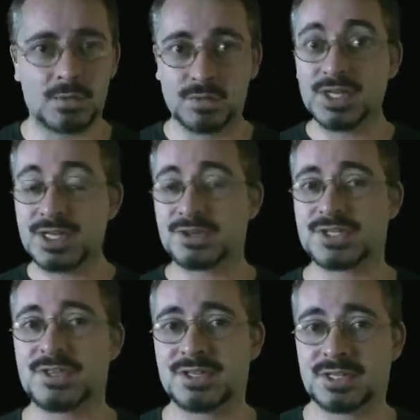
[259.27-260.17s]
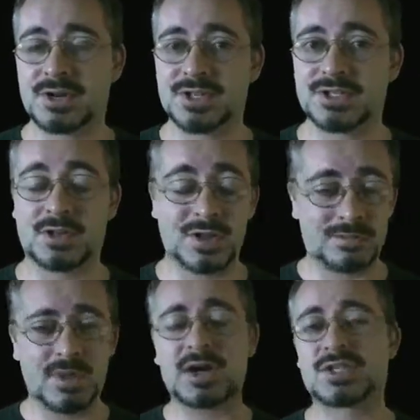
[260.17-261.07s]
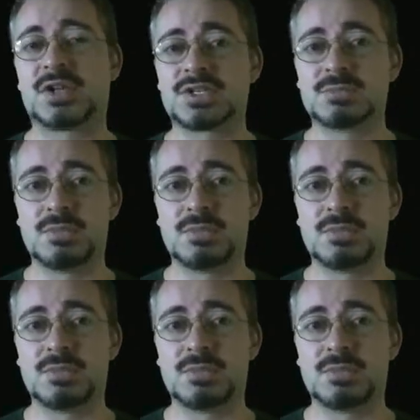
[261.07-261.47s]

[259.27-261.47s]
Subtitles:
I'm really interested in the technology, in Microsoft's